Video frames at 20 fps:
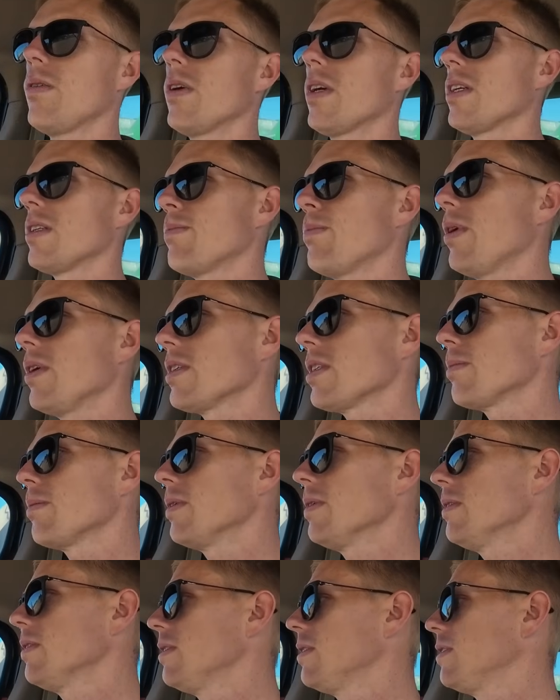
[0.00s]
quick as
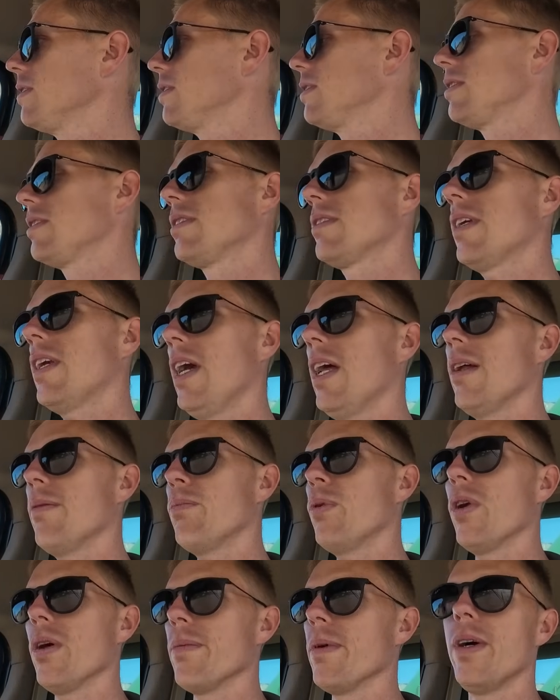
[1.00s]
possible. Get
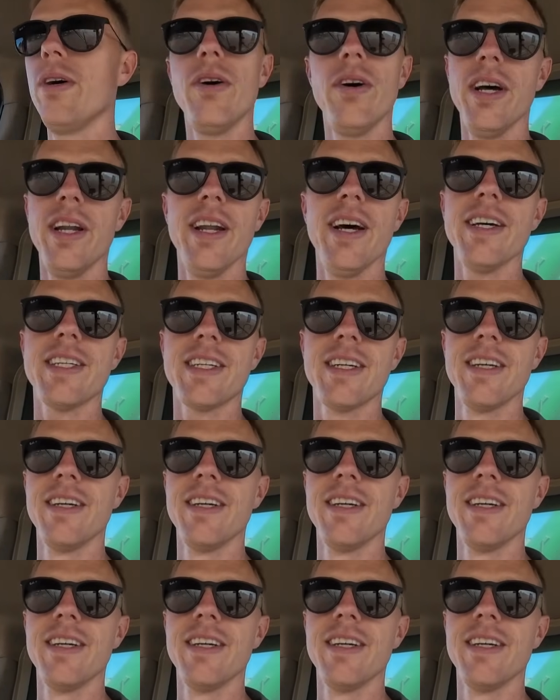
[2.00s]
it, put it behind us.